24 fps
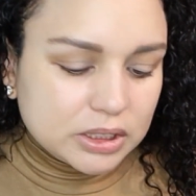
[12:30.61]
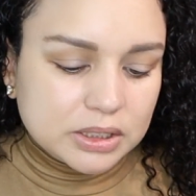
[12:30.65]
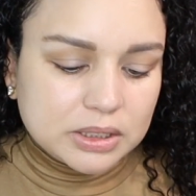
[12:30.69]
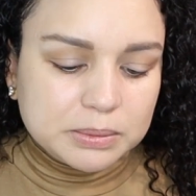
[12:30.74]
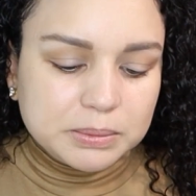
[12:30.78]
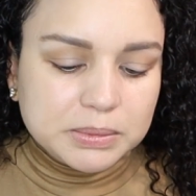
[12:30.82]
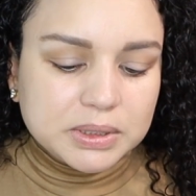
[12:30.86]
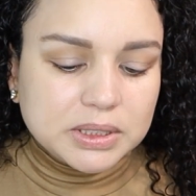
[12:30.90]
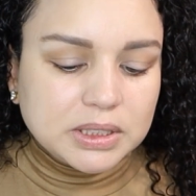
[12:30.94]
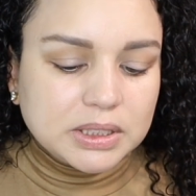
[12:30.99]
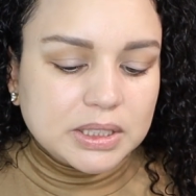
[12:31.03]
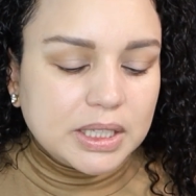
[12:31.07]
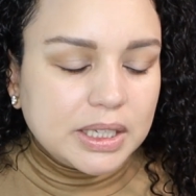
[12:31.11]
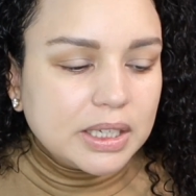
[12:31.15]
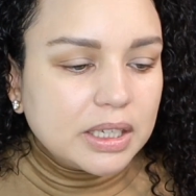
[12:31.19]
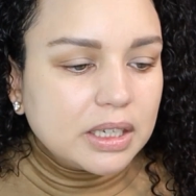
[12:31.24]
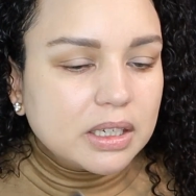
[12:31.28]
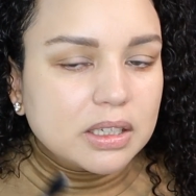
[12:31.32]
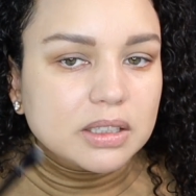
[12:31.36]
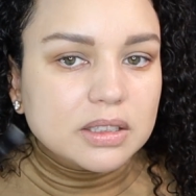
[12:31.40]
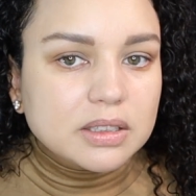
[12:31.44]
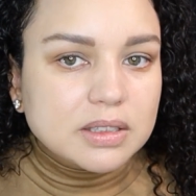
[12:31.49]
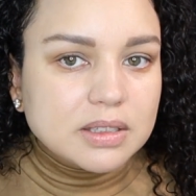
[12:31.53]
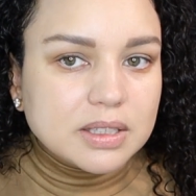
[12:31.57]
I'm just taking
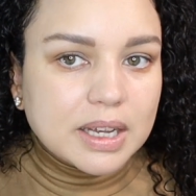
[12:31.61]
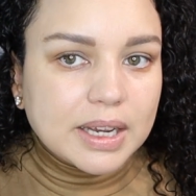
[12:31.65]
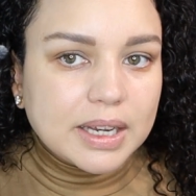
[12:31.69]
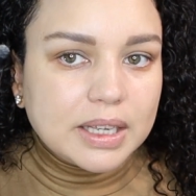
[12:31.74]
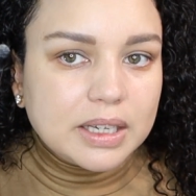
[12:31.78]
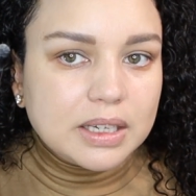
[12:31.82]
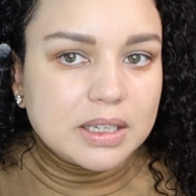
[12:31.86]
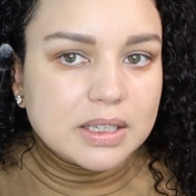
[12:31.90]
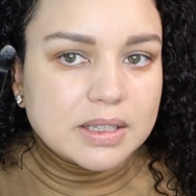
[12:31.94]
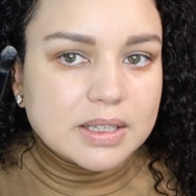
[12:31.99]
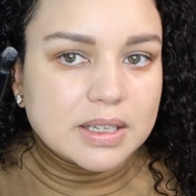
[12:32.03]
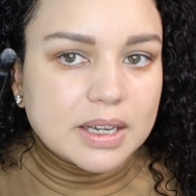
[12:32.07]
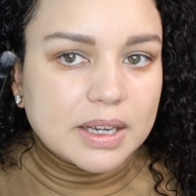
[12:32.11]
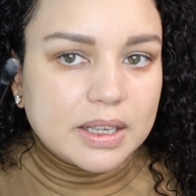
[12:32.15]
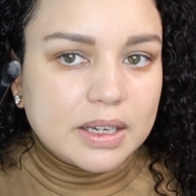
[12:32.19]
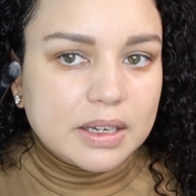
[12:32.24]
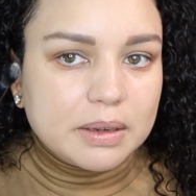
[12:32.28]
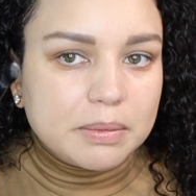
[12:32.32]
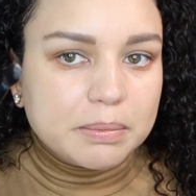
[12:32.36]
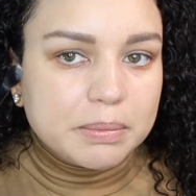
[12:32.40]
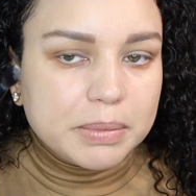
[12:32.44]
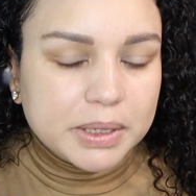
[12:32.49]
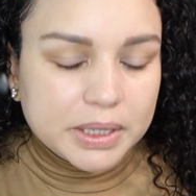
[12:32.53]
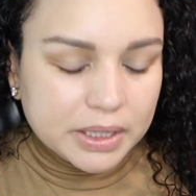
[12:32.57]
a tiny
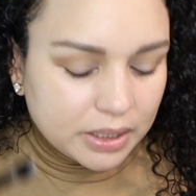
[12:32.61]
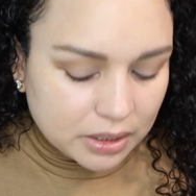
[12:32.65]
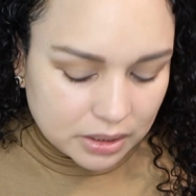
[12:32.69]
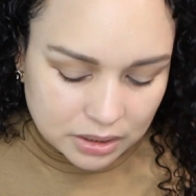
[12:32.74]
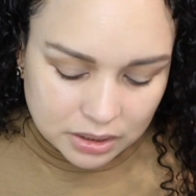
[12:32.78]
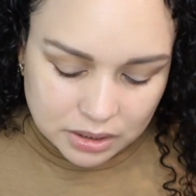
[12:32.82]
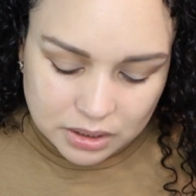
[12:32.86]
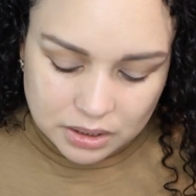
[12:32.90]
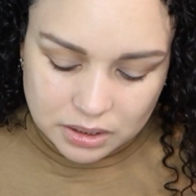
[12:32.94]
bit,